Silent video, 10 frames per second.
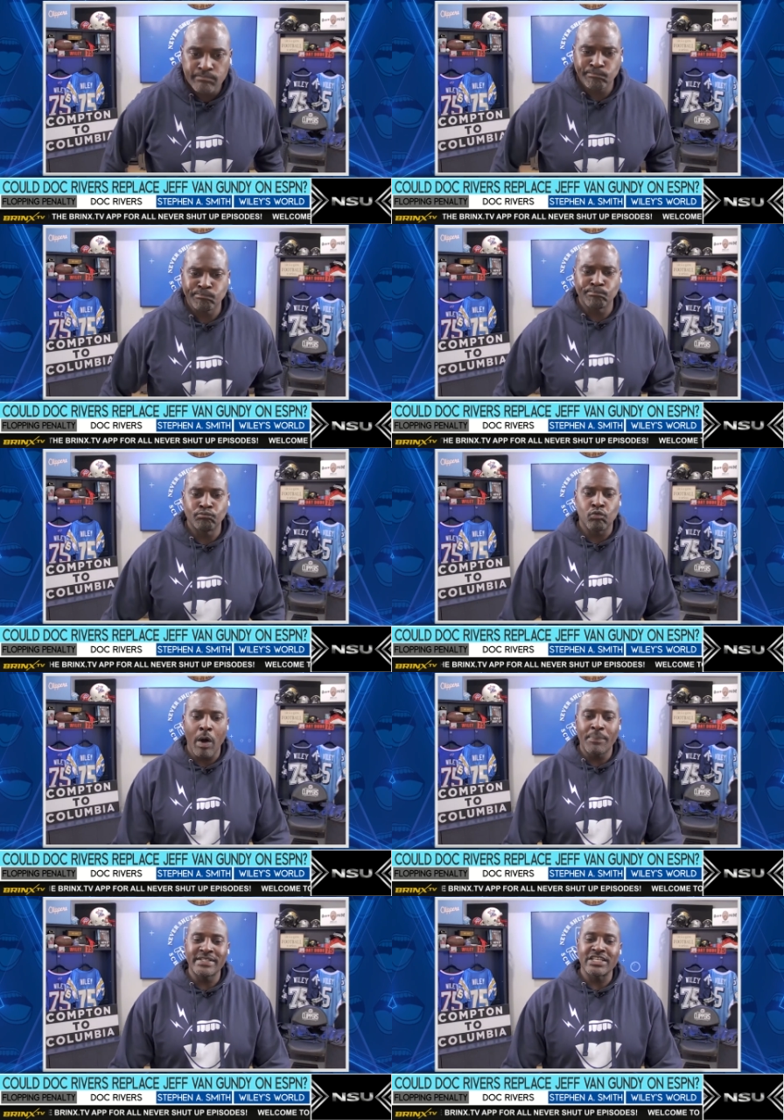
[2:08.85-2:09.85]
hmm,
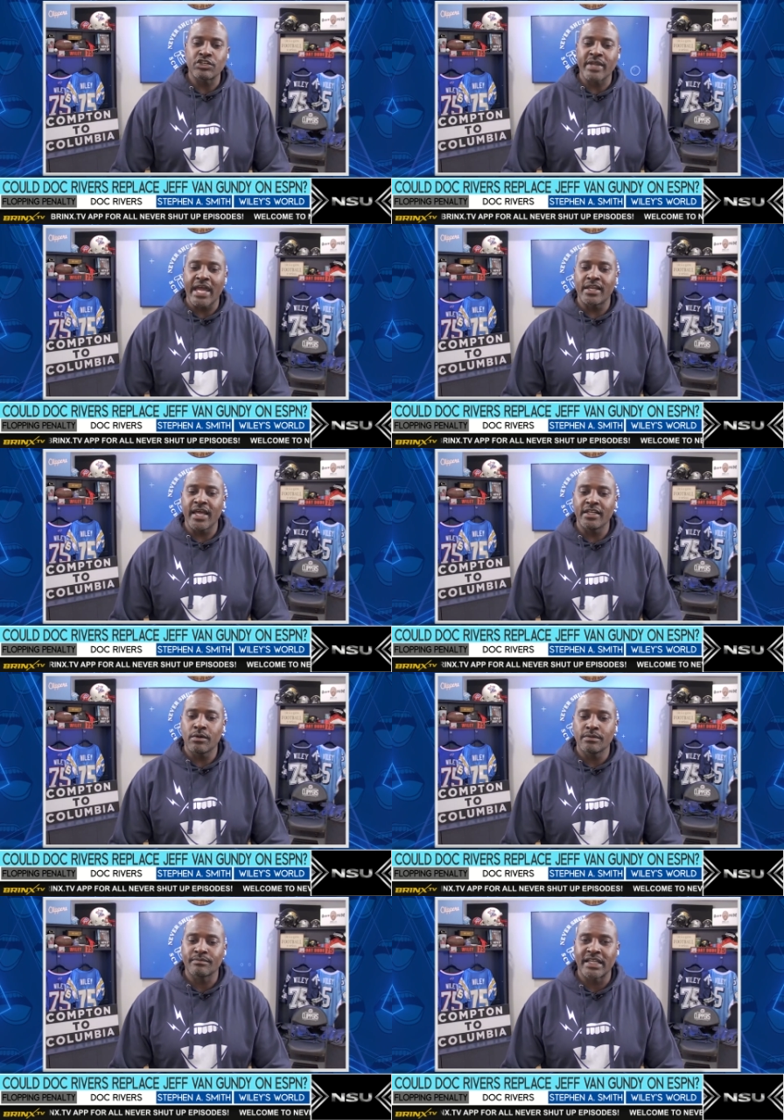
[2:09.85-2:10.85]
one potential
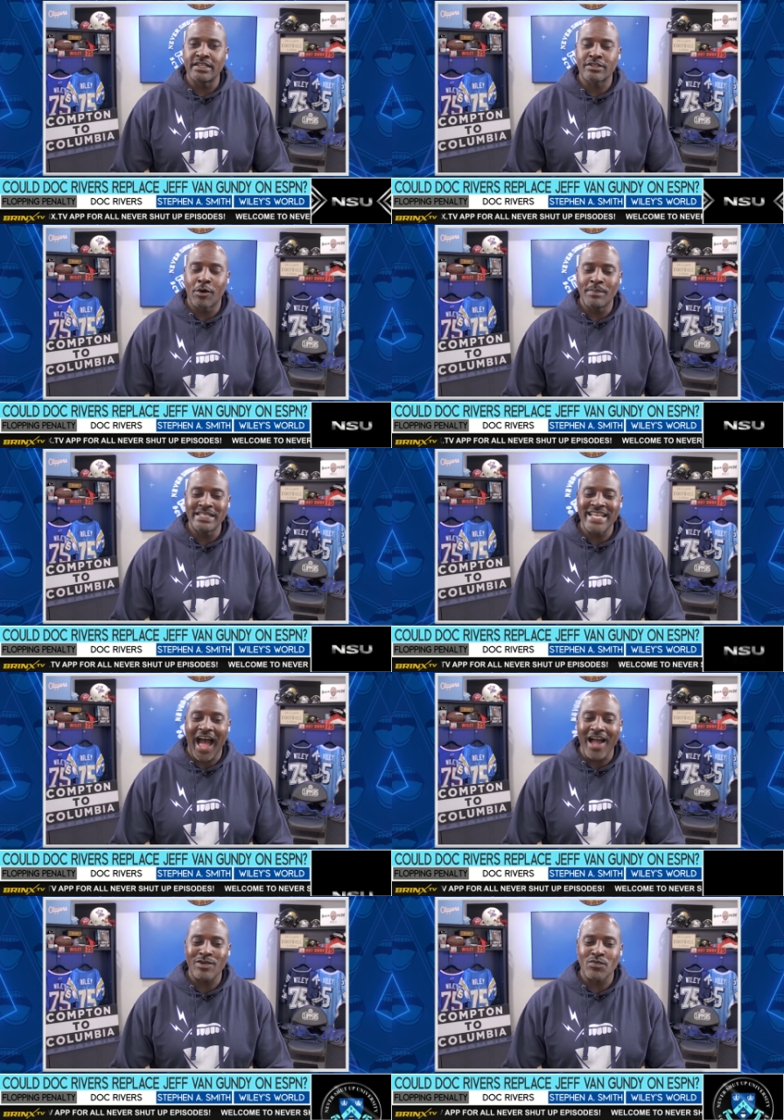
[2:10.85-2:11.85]
candidate is going to be
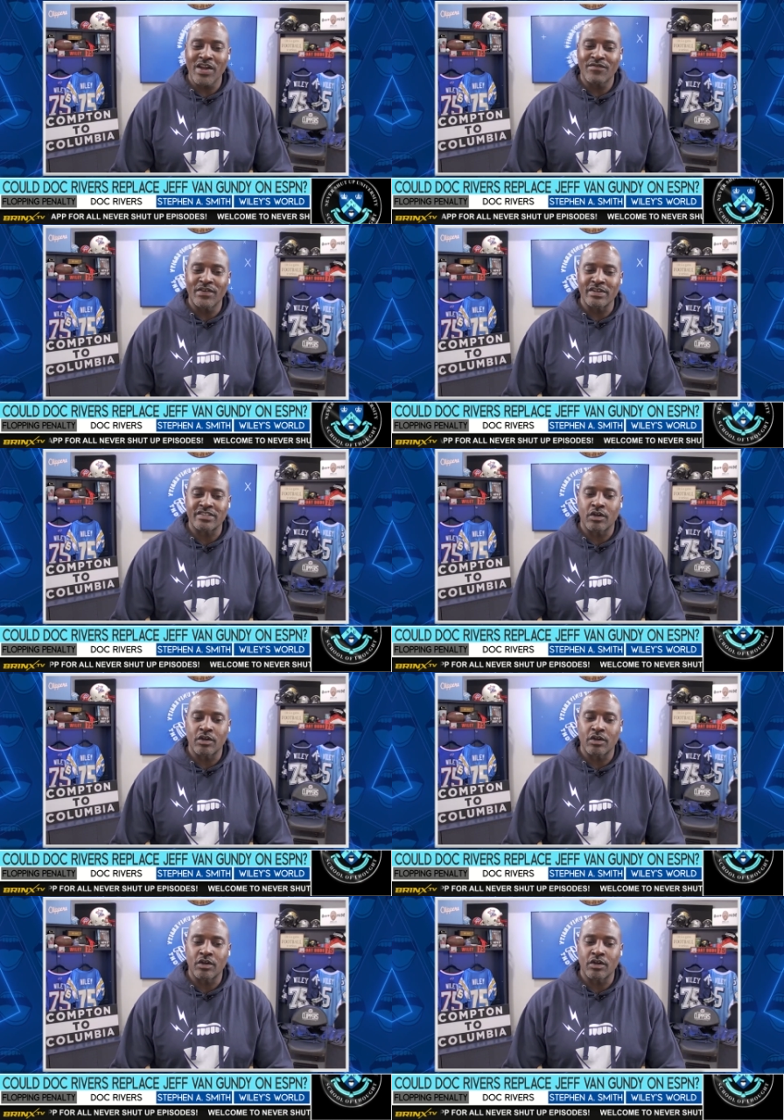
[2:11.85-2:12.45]
Doc Rivers.